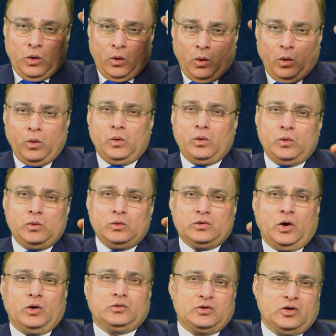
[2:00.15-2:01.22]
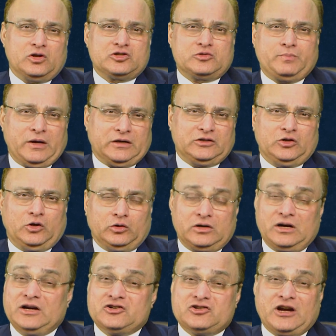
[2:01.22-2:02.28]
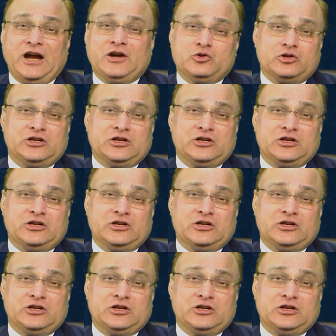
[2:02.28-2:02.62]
Hold on to your respect and honor and try to